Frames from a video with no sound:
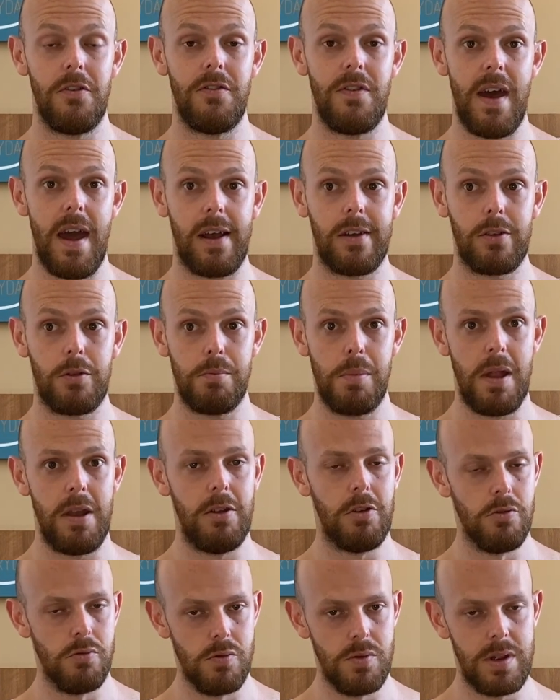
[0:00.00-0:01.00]
fact
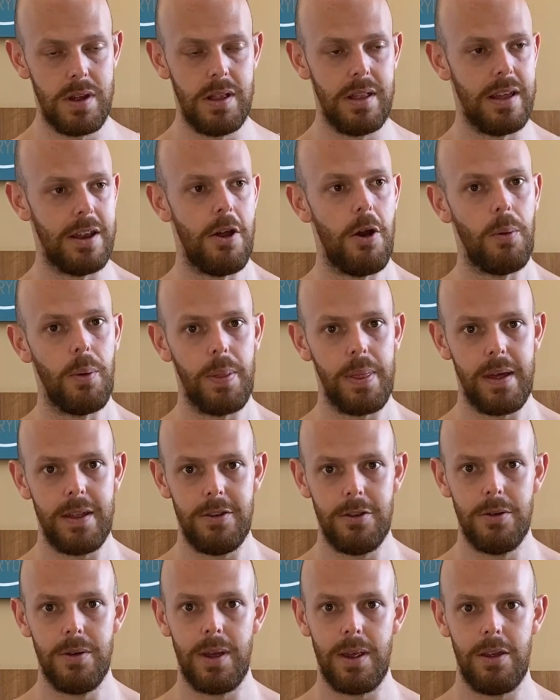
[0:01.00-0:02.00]
Spendor really know what they're
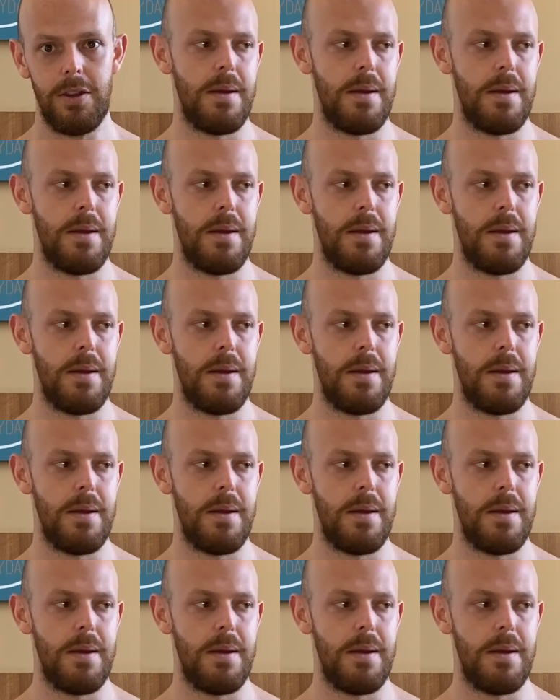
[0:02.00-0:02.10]
doing.